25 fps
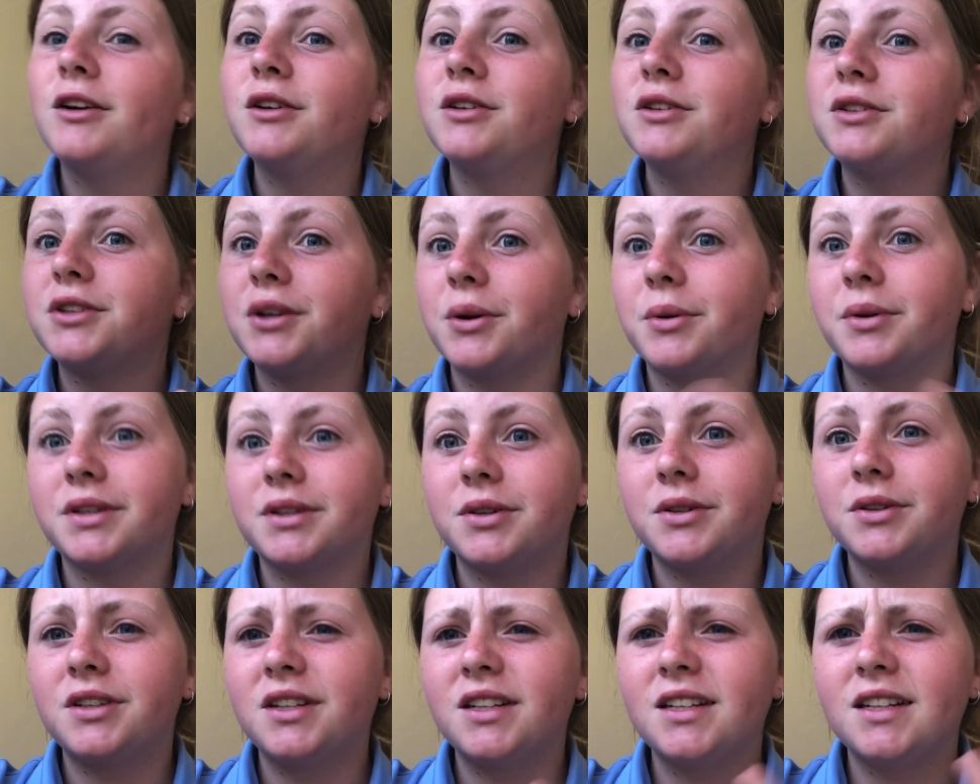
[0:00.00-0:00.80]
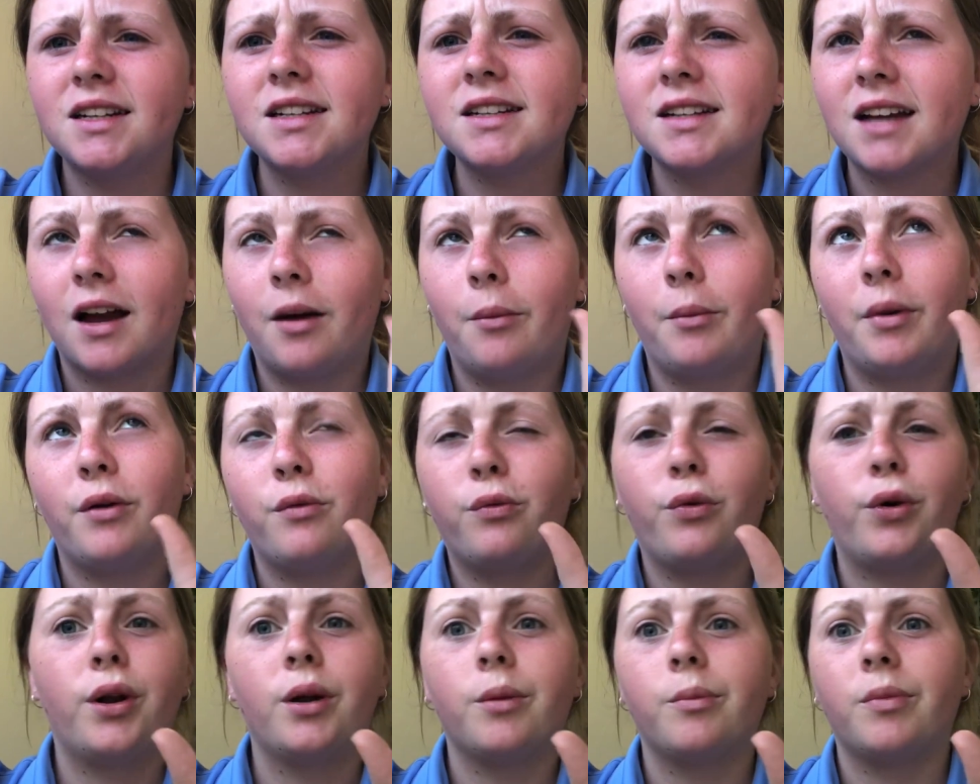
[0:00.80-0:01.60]
So it's good to just have my
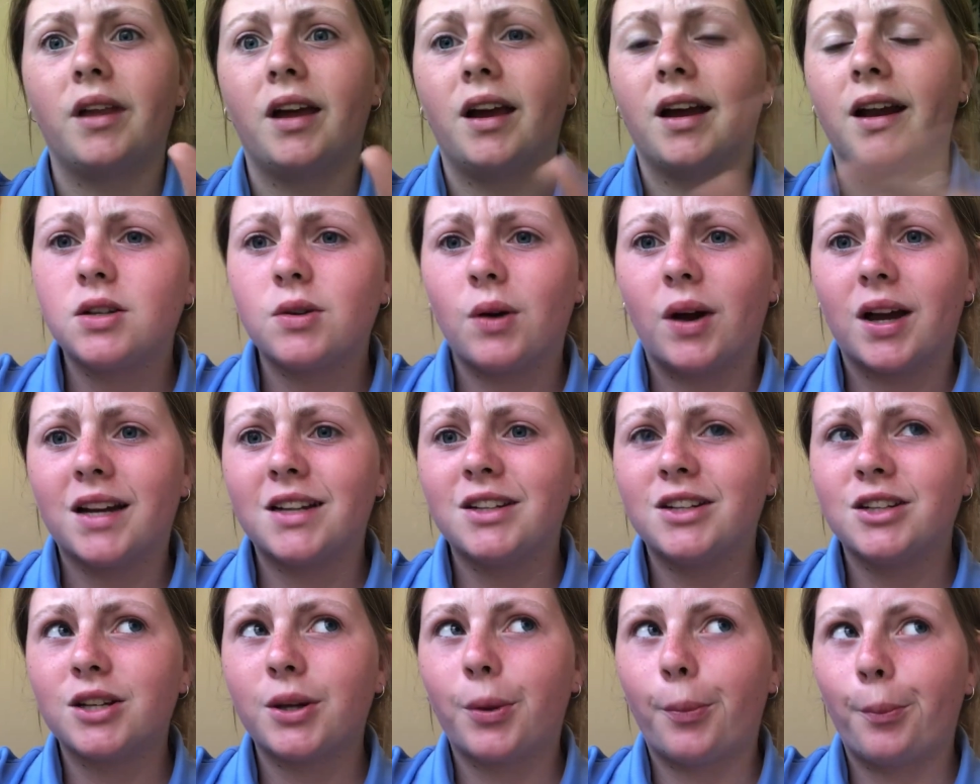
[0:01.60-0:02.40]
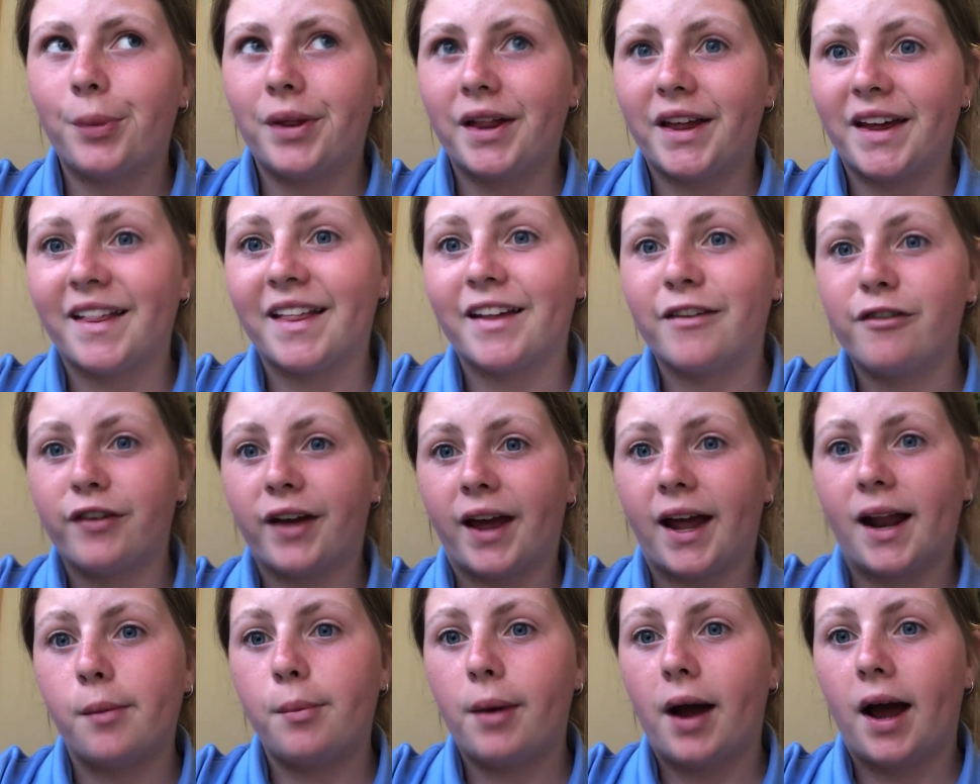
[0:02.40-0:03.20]
phone up there so I can just completely
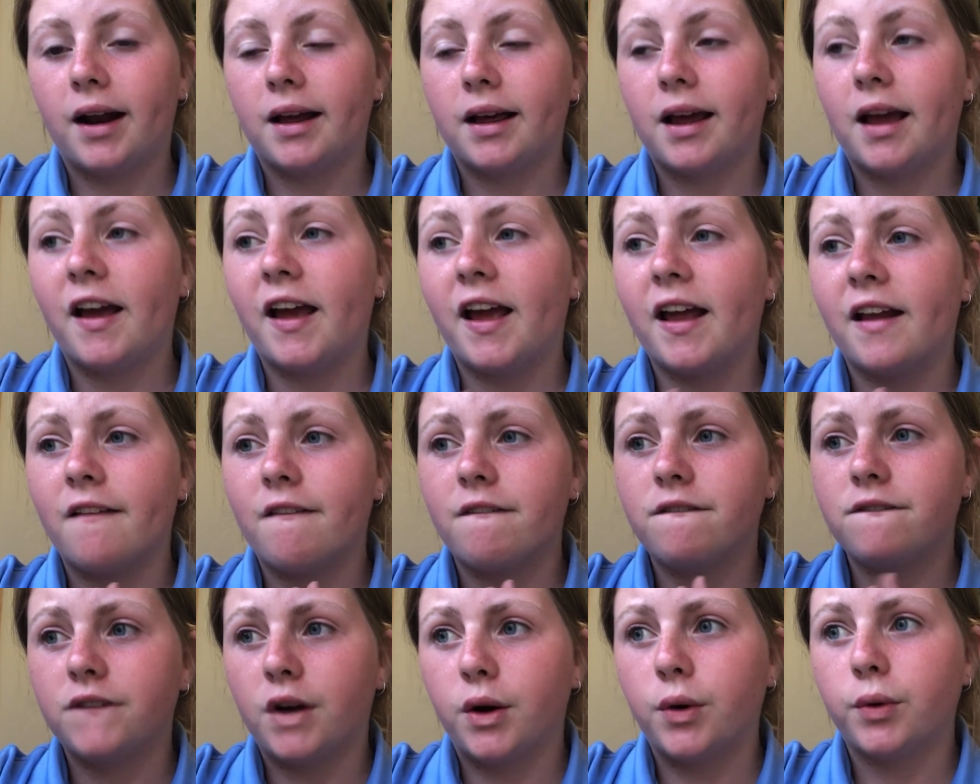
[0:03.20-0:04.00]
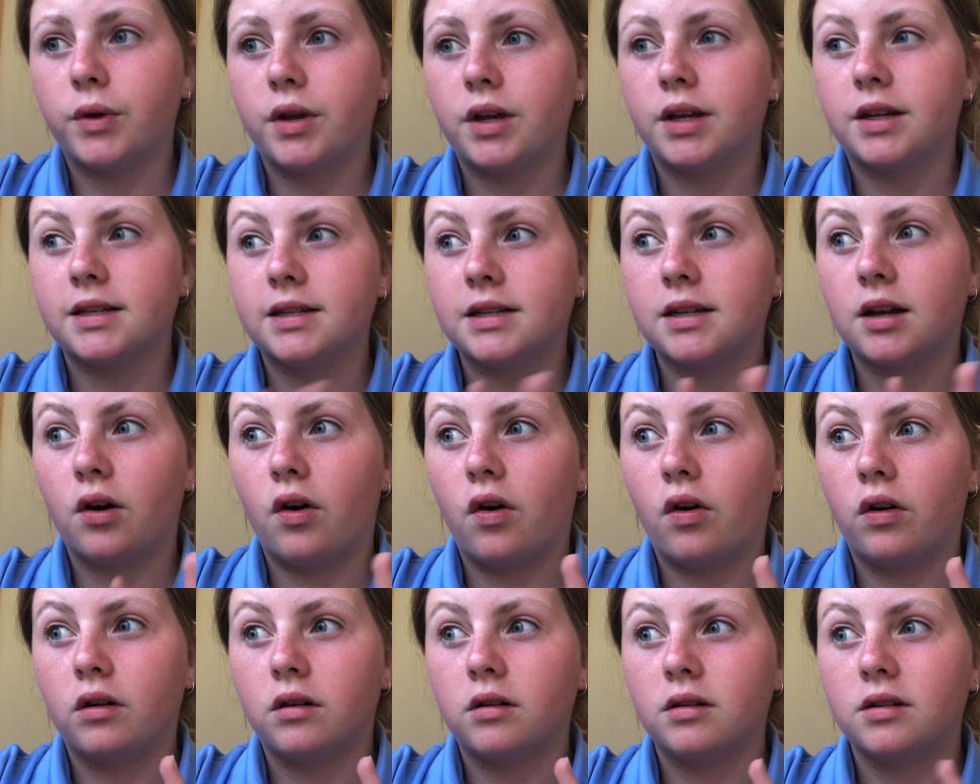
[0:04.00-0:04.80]
forget about it and focus
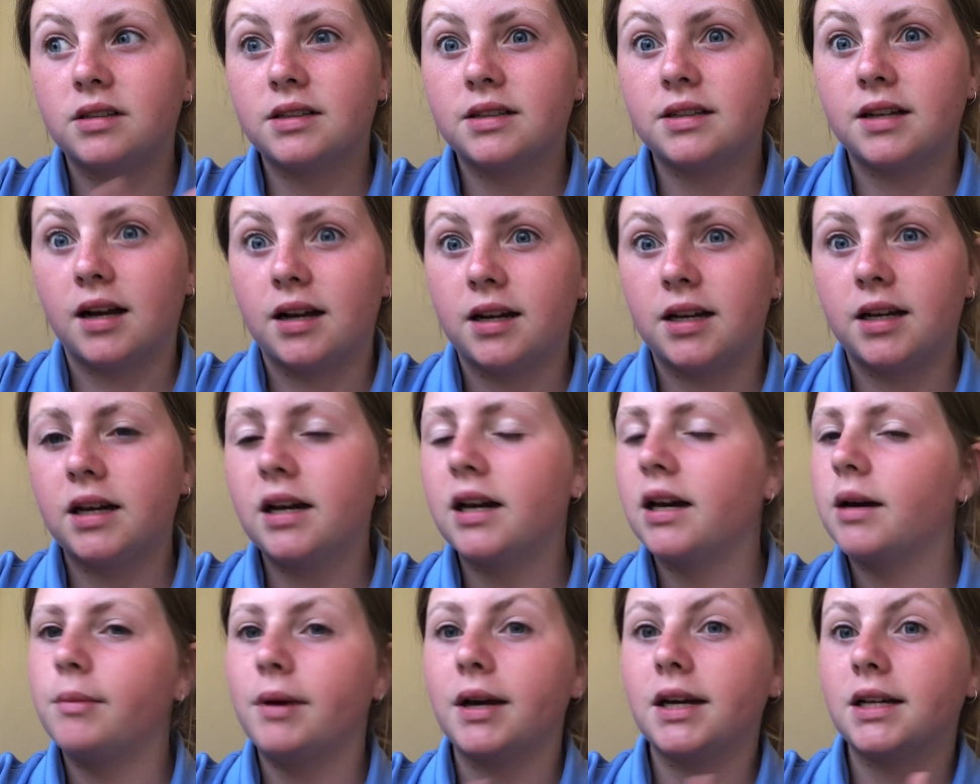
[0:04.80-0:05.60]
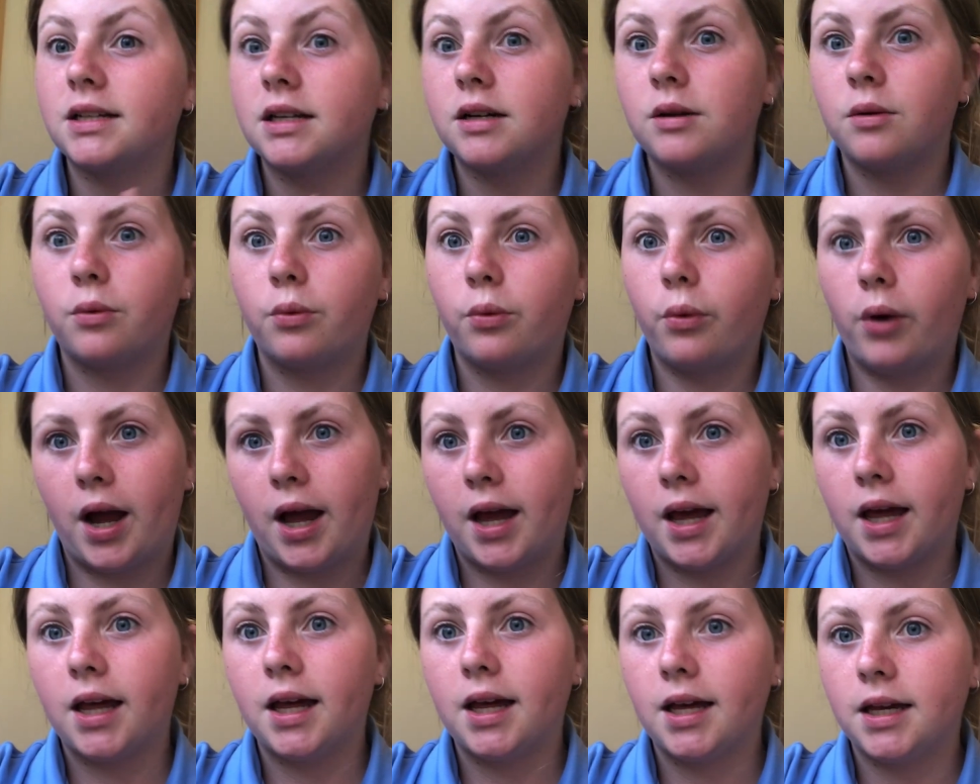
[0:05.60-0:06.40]
on studying. It makes it
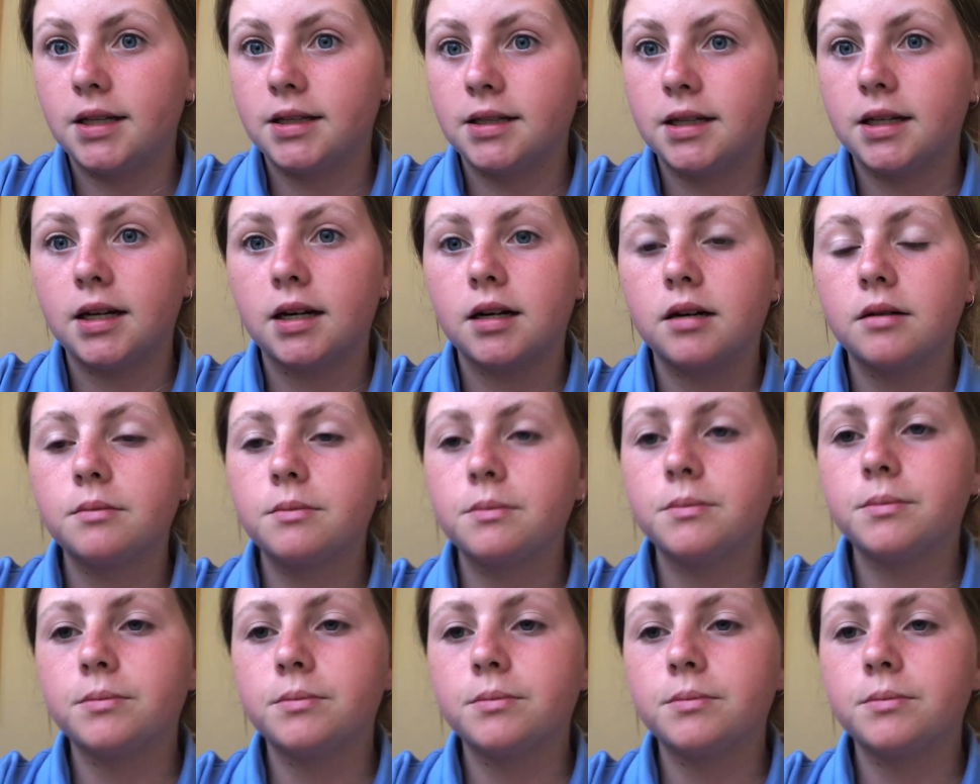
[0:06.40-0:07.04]
way easier.